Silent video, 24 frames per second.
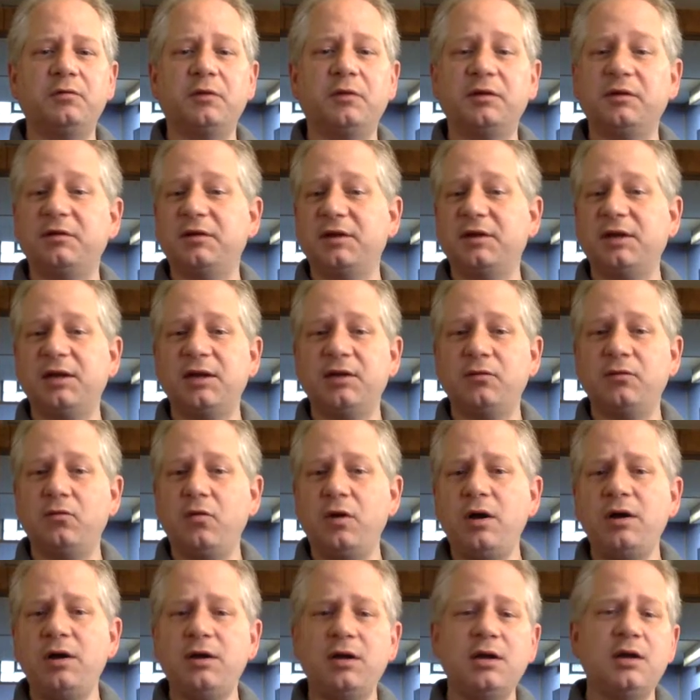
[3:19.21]
What does the kid
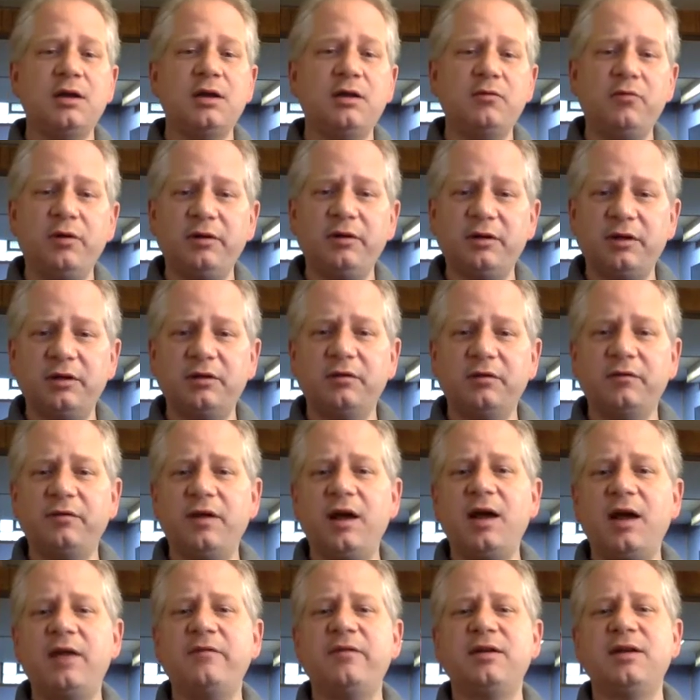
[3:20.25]
want? He wants to
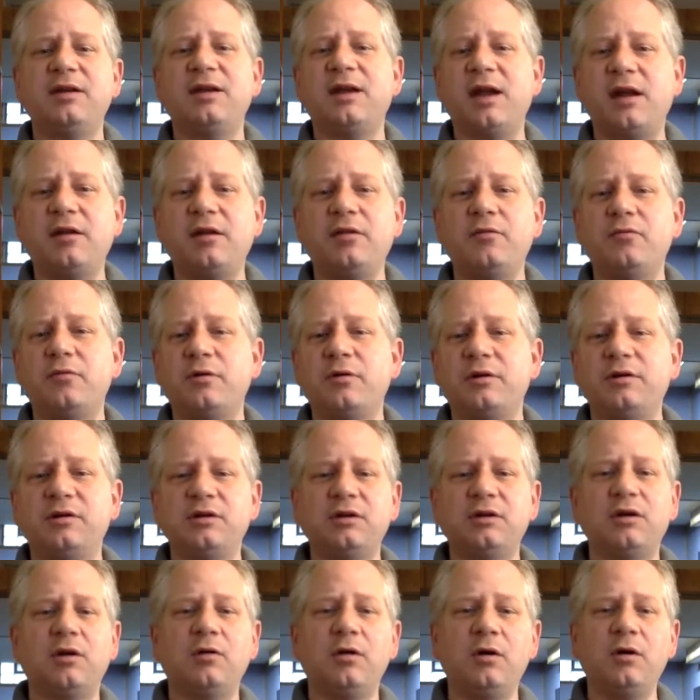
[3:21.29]
survive and get out of the woods
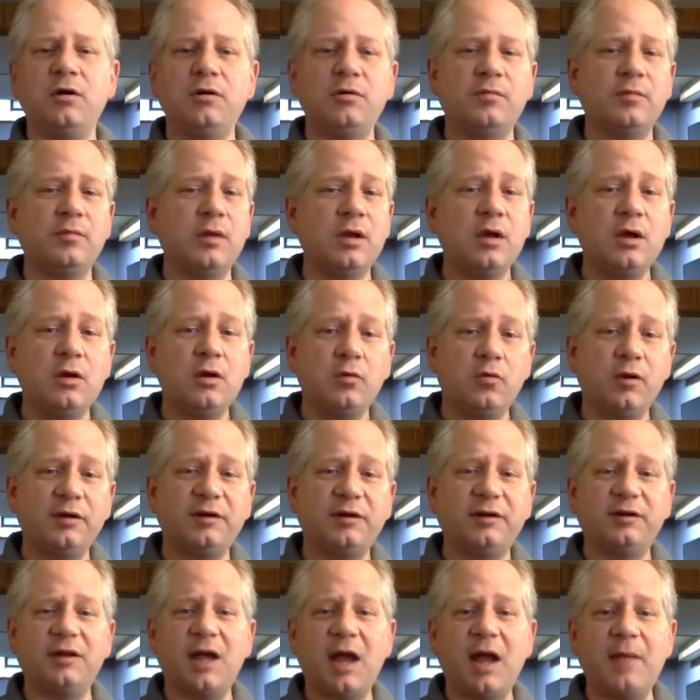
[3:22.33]
and go home.
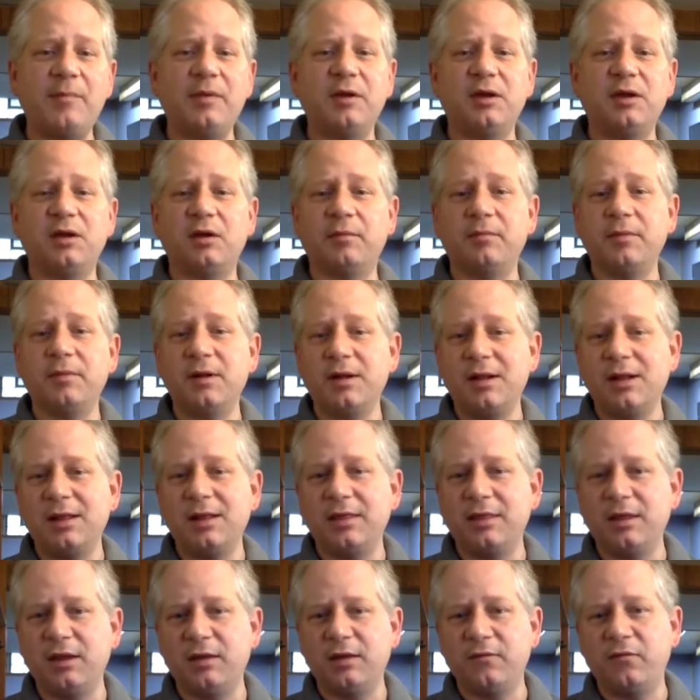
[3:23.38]
What's stopping him?
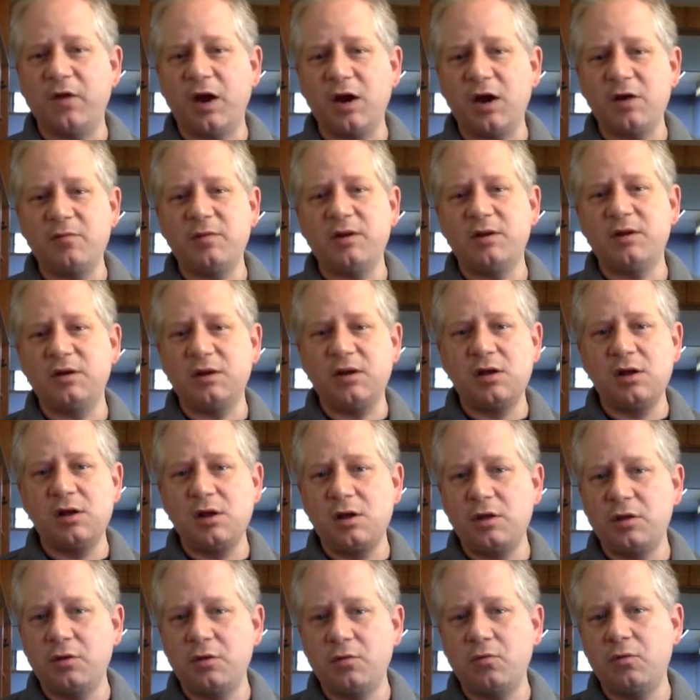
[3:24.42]
The environment,
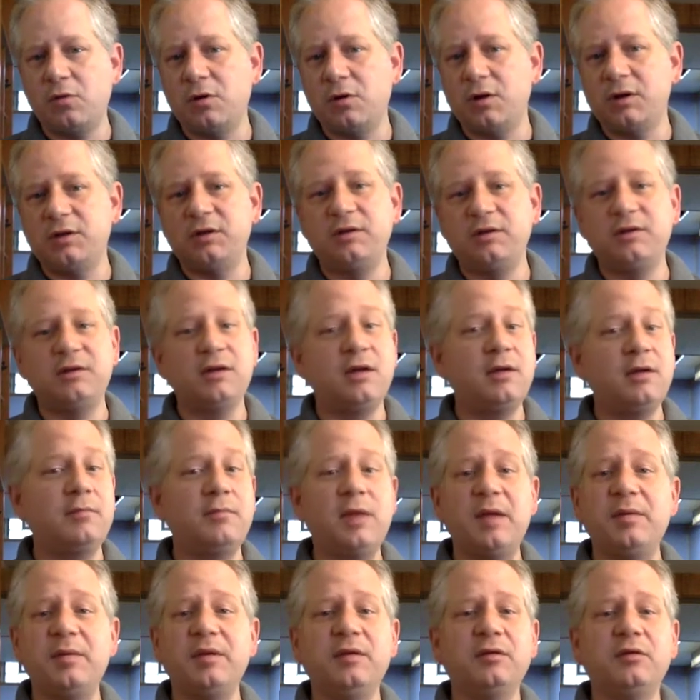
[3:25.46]
the woods,
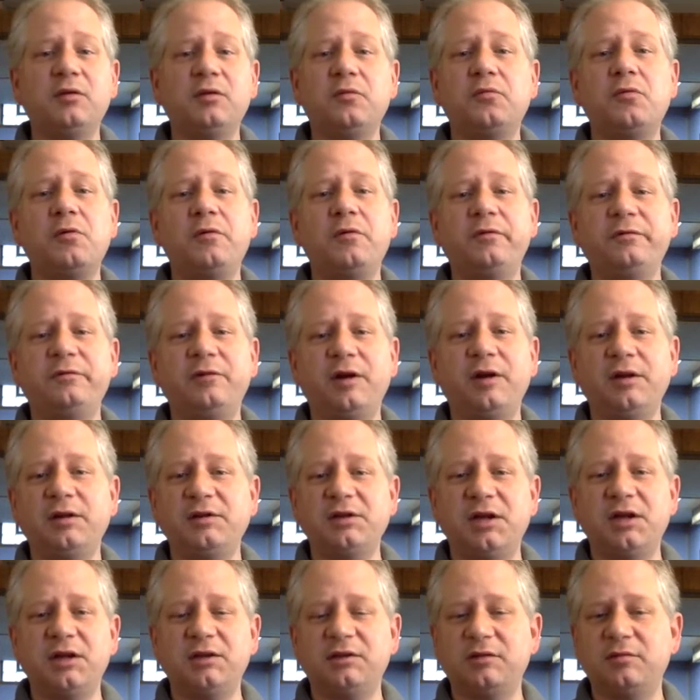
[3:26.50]
maybe there's a wolf trying to
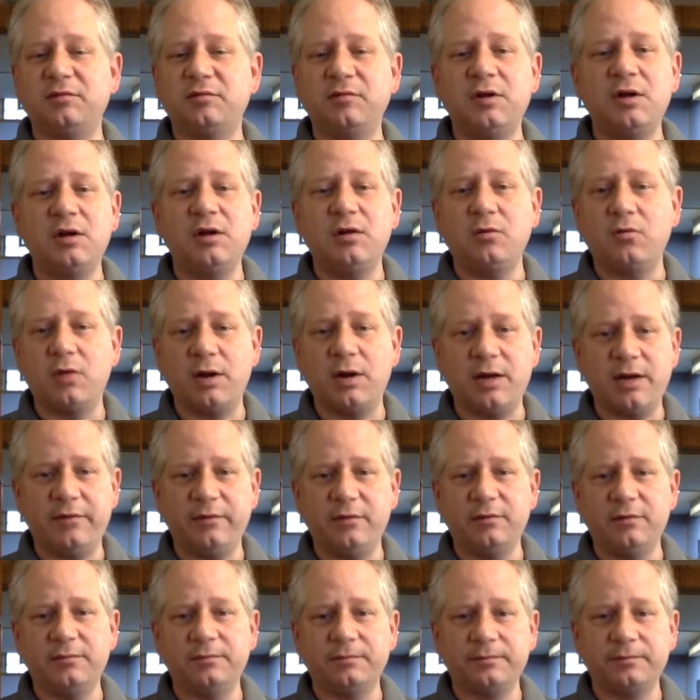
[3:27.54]
chase him, whatever.